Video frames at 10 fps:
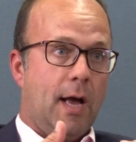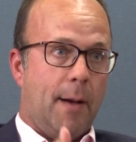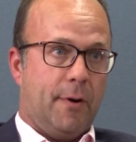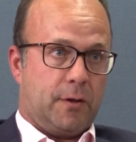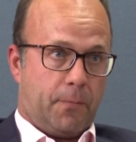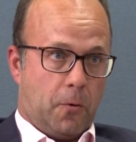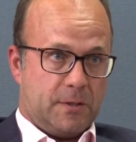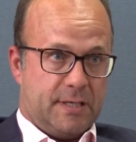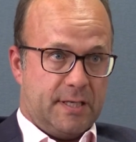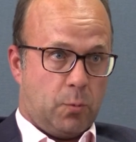about the
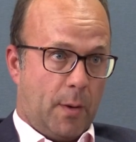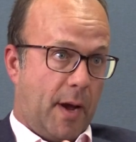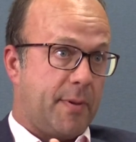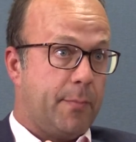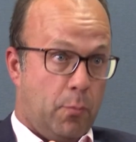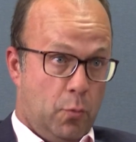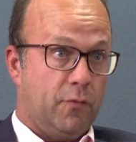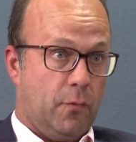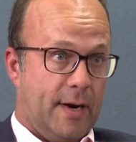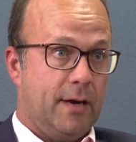processes whereby people move
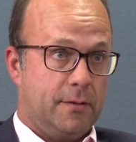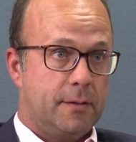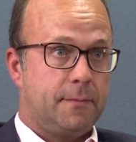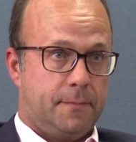around.